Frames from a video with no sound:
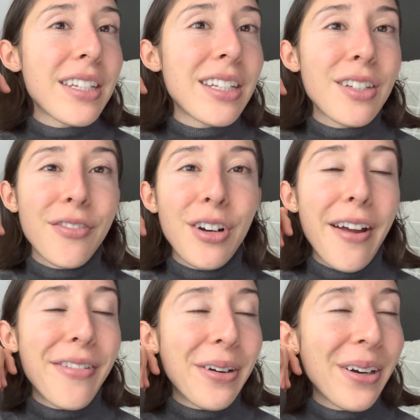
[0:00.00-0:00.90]
It's a
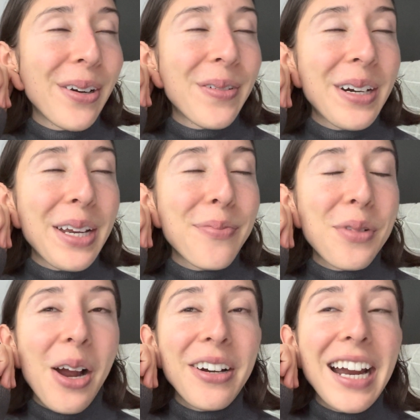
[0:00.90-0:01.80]
forever work in
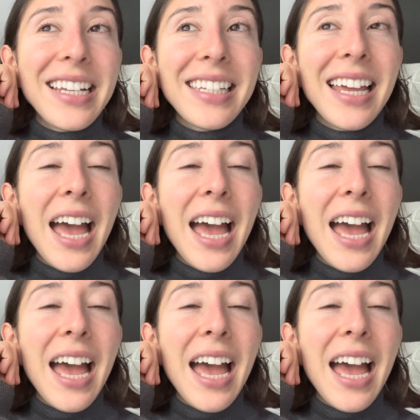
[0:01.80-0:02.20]
progress.